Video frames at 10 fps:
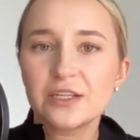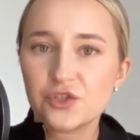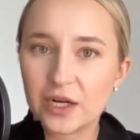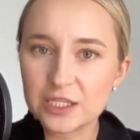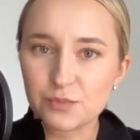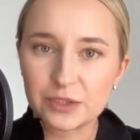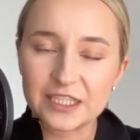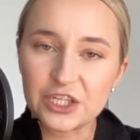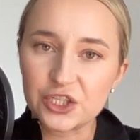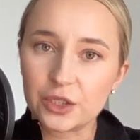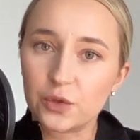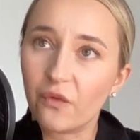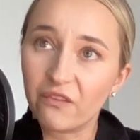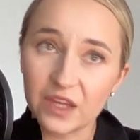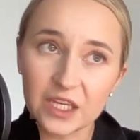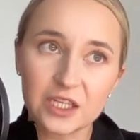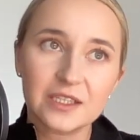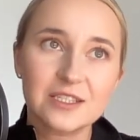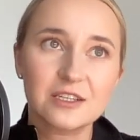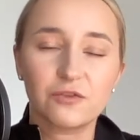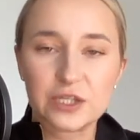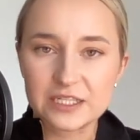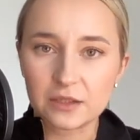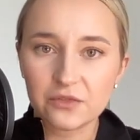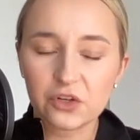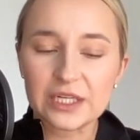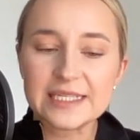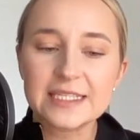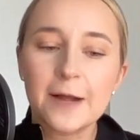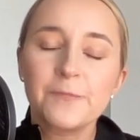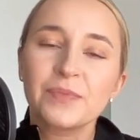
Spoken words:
transportation vehicles for deliveries.